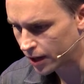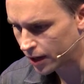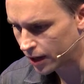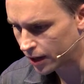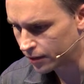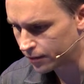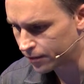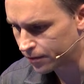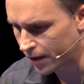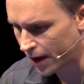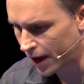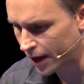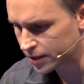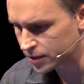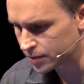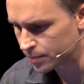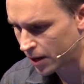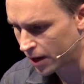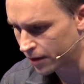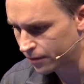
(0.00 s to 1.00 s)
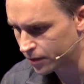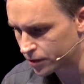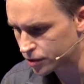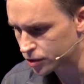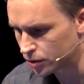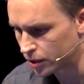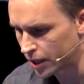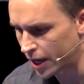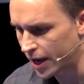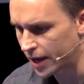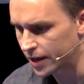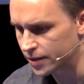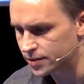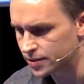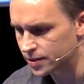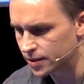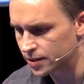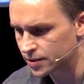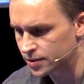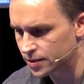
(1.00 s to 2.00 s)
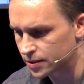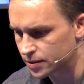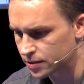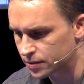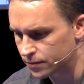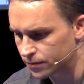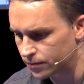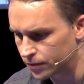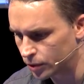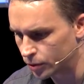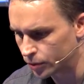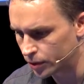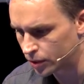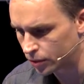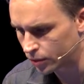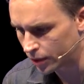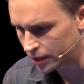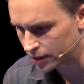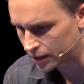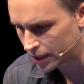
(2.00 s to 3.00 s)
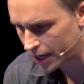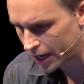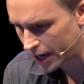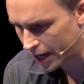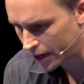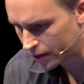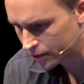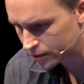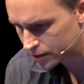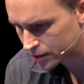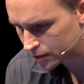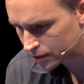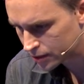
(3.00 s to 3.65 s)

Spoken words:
In fact, my visual aids is this fluid grid layout.